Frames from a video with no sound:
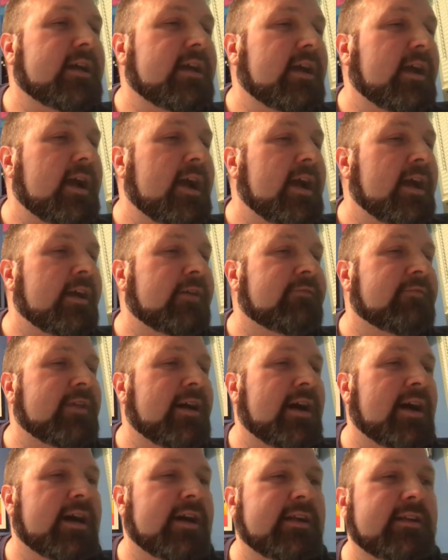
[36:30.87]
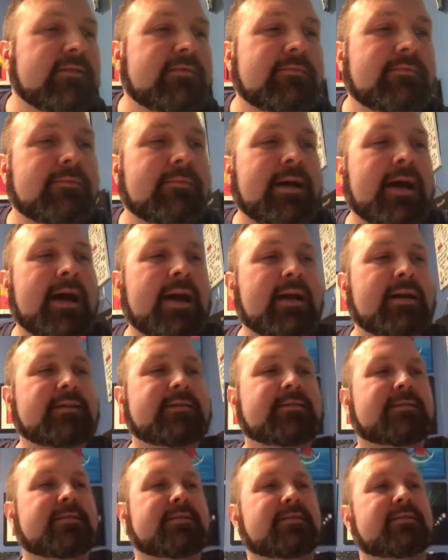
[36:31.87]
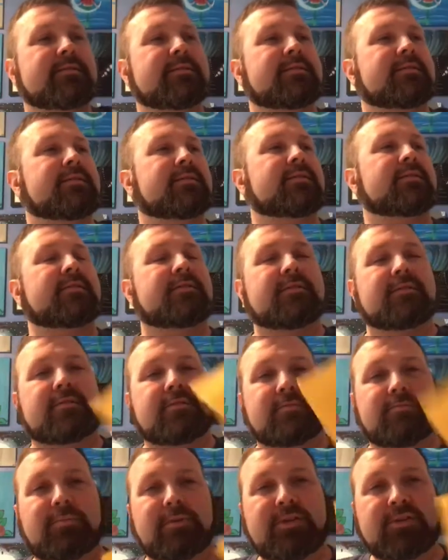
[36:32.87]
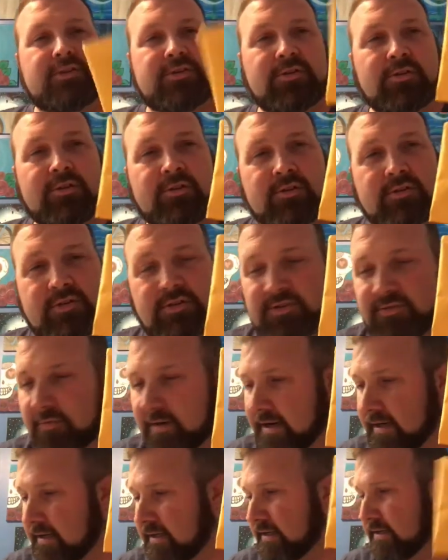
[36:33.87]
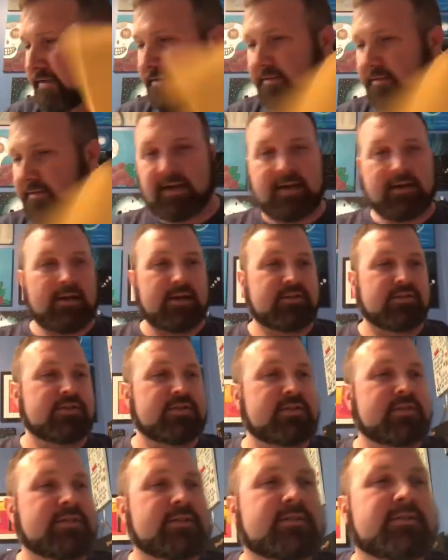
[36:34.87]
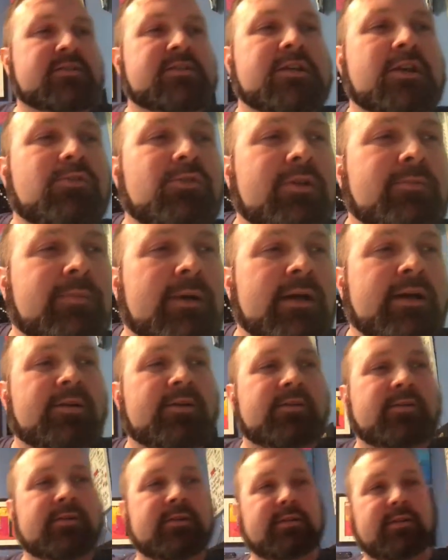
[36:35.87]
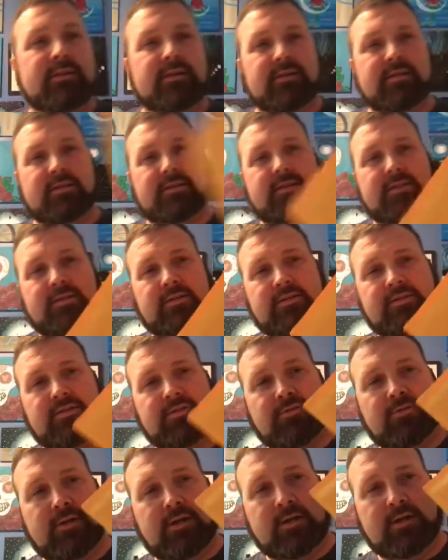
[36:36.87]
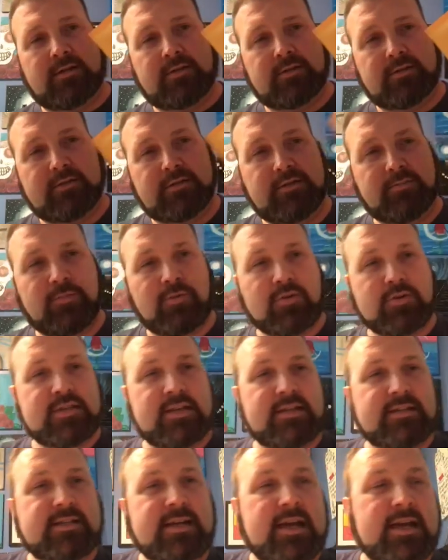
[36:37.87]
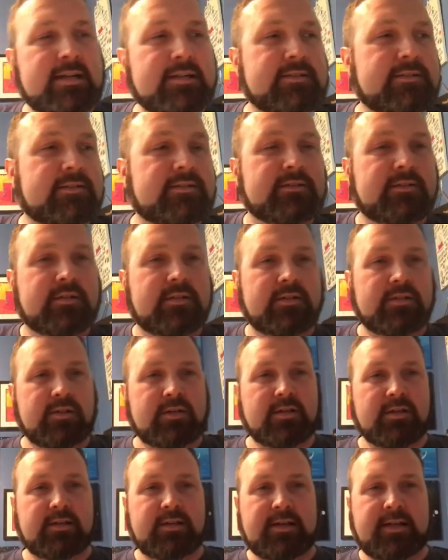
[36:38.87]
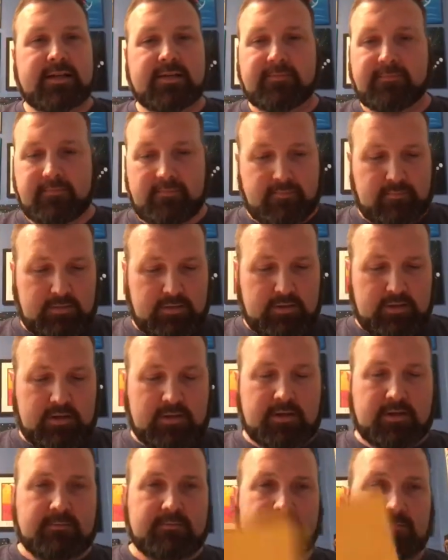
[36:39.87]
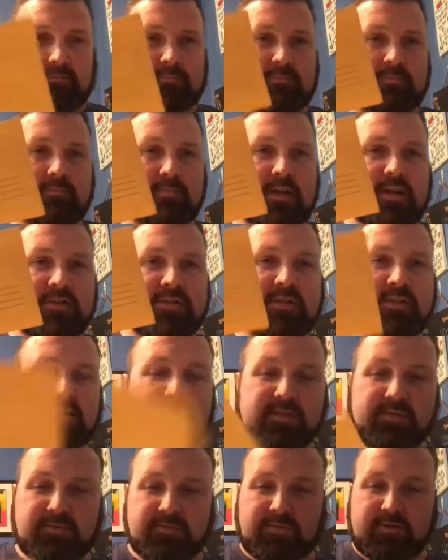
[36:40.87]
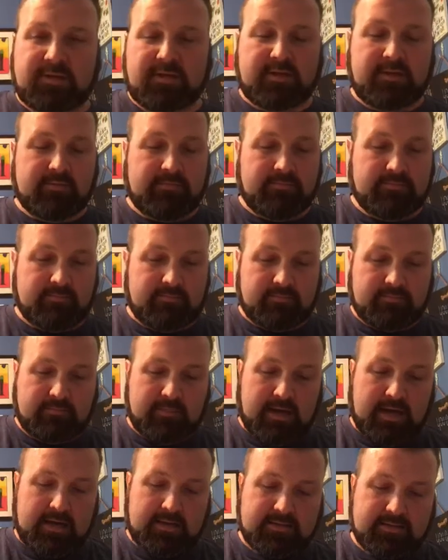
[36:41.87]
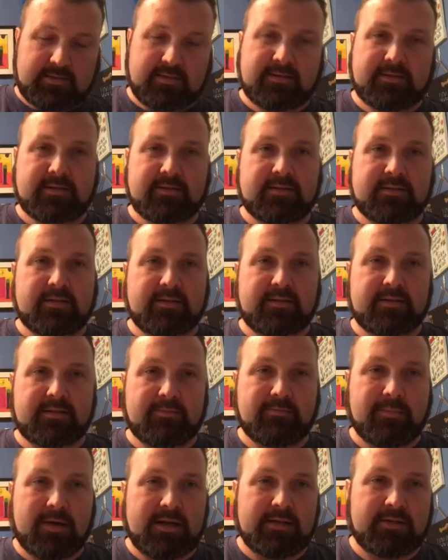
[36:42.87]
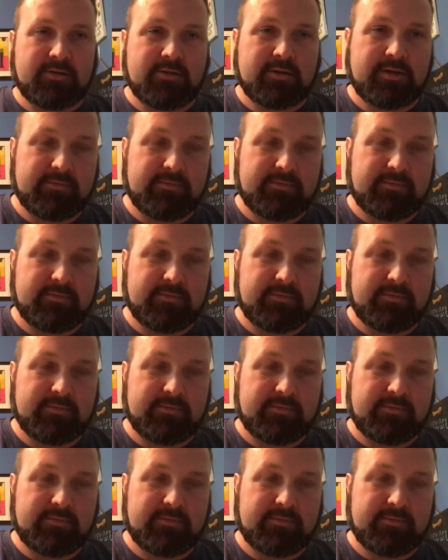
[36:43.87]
I have not, Max, but it's yours. It's right here. I just did the Joey Bell to Sports Antagonist. You're good, Nate. I'll send this one to you, Max. This is the Moncrief.